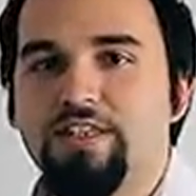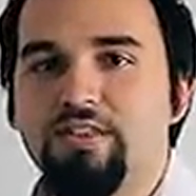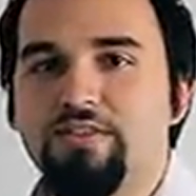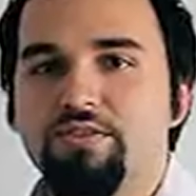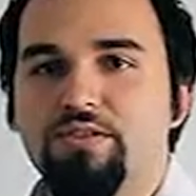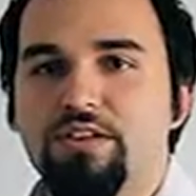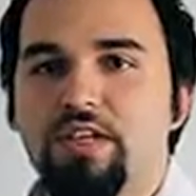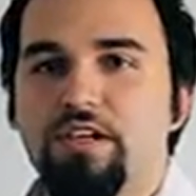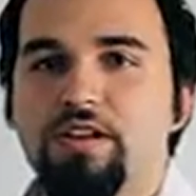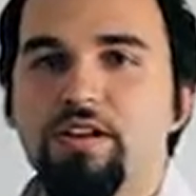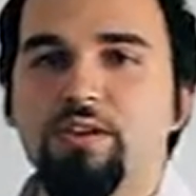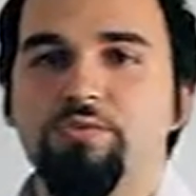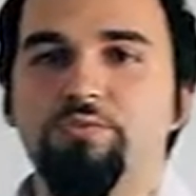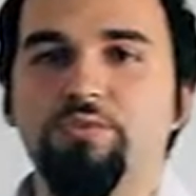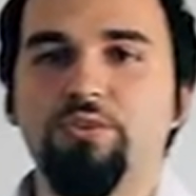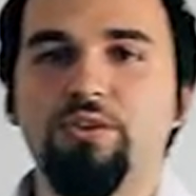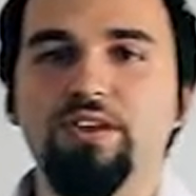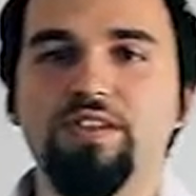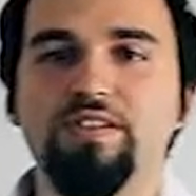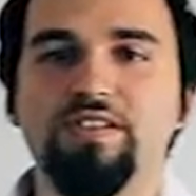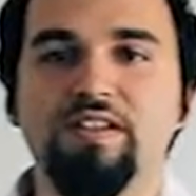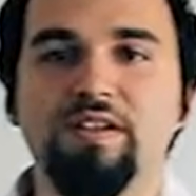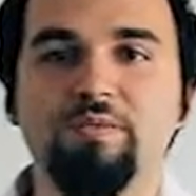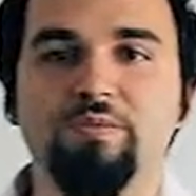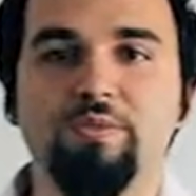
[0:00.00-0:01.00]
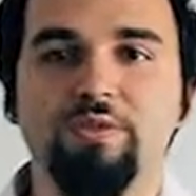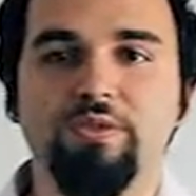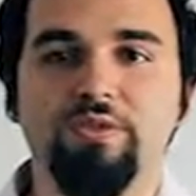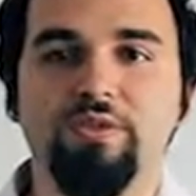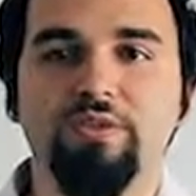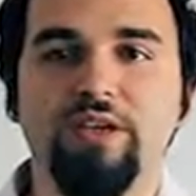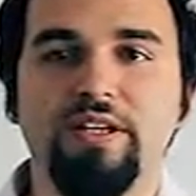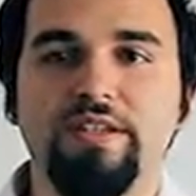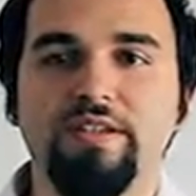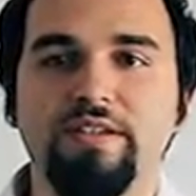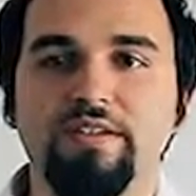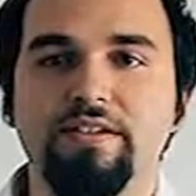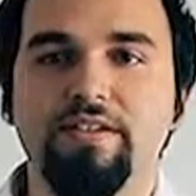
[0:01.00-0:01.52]
So if, for example, you're
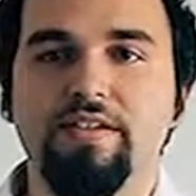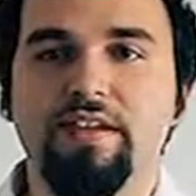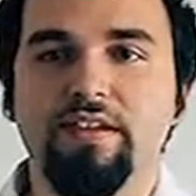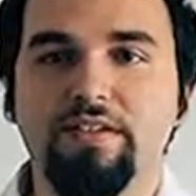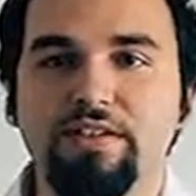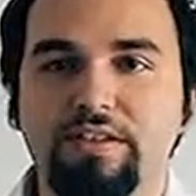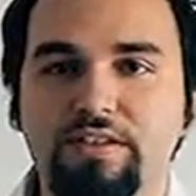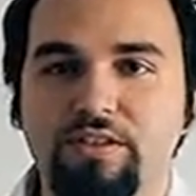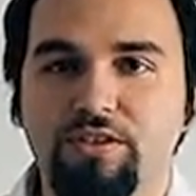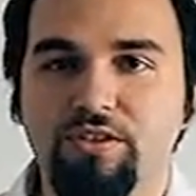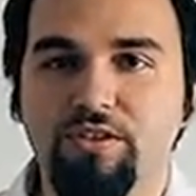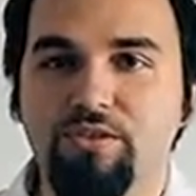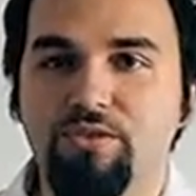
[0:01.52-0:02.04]
writing an article